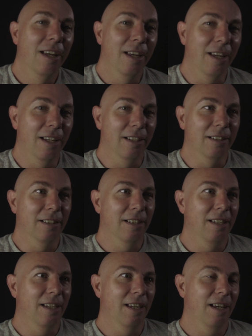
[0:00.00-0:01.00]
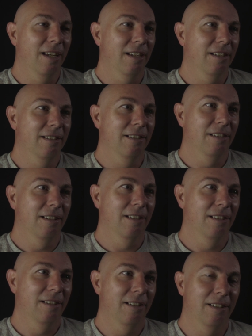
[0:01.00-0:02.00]
and he has
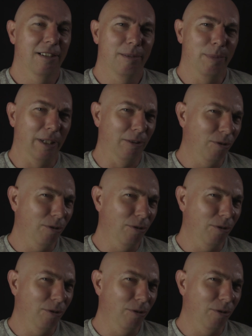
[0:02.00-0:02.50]
been